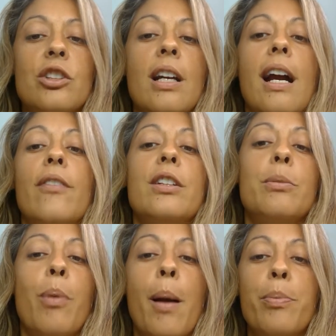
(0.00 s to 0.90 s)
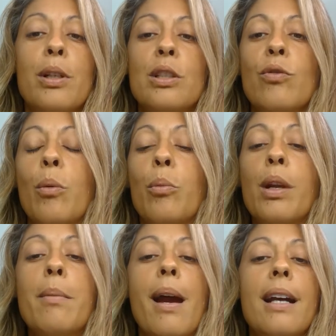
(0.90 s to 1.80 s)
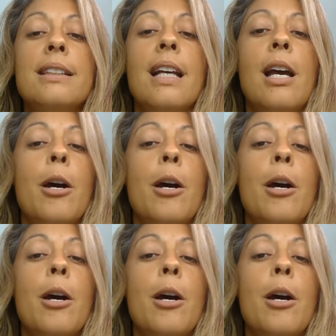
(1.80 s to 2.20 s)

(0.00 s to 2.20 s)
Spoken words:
check out these properties from REMAX,